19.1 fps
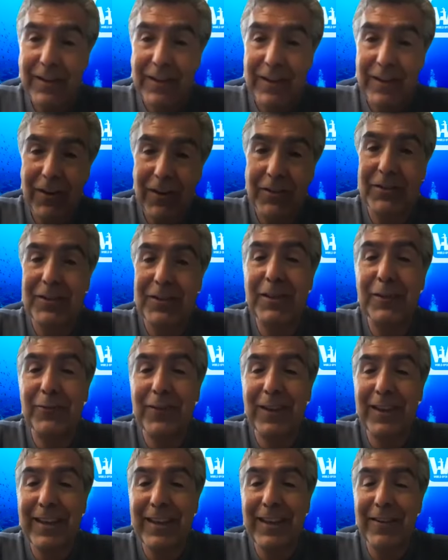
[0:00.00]
I'll shift
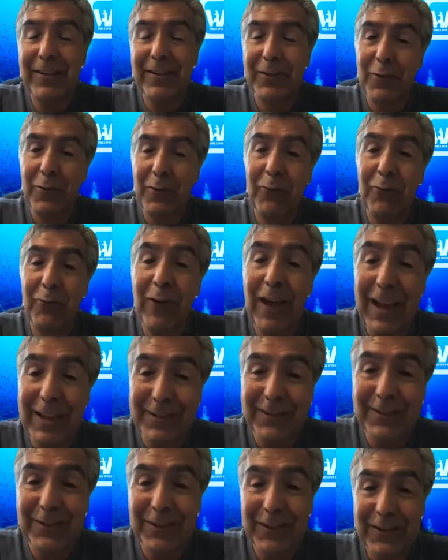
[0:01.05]
the gear and go
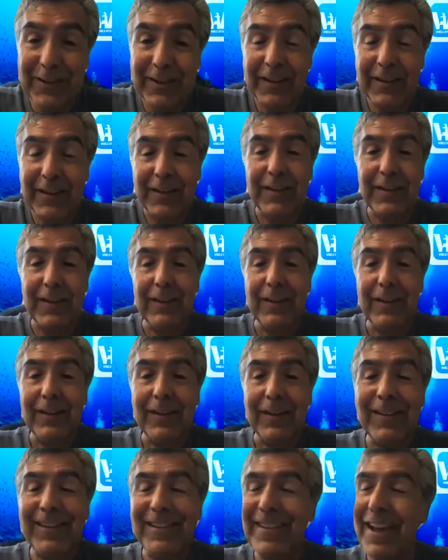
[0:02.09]
faster,
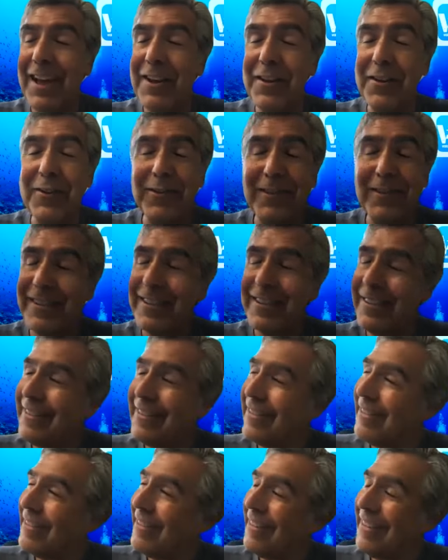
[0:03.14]
Claudio
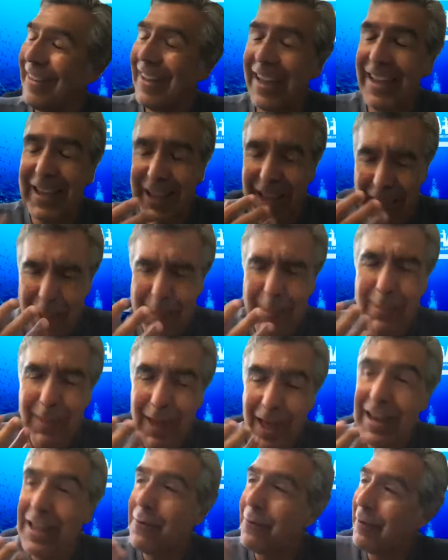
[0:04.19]
just, I
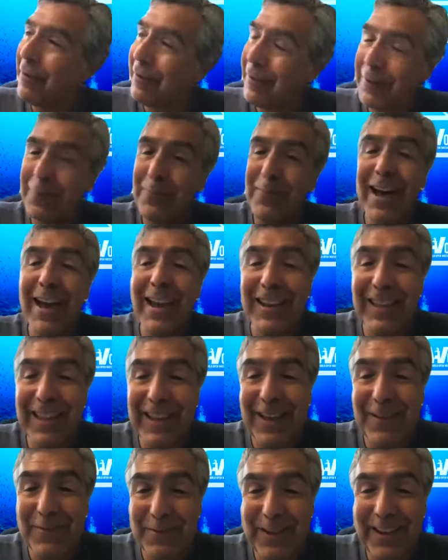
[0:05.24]
thought he was smiling
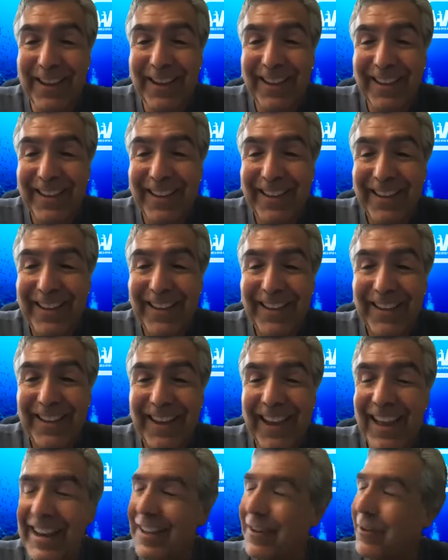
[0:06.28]
at me.
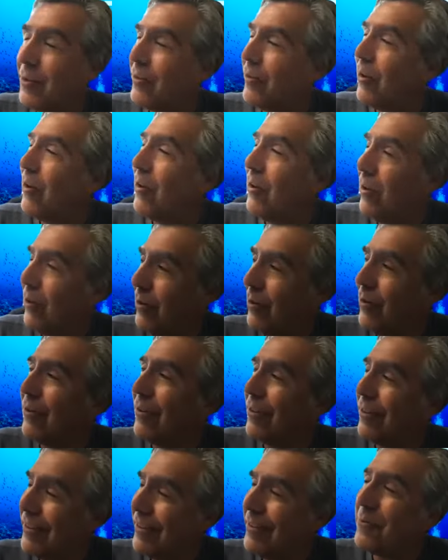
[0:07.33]
And he goes,
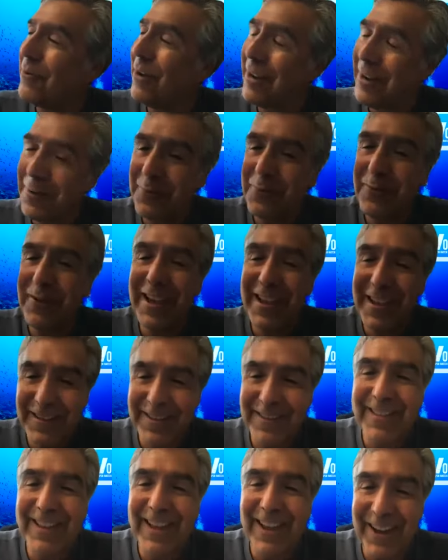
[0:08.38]
oh, you want a
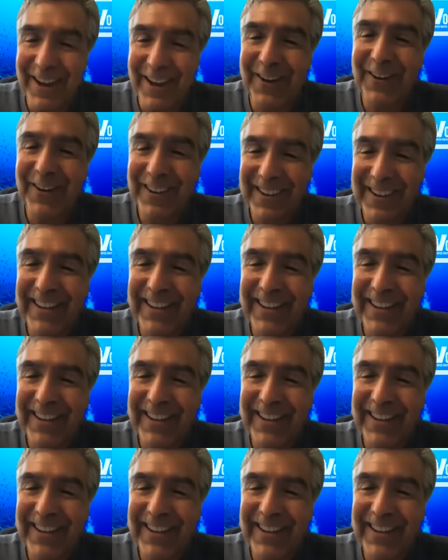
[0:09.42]
race now?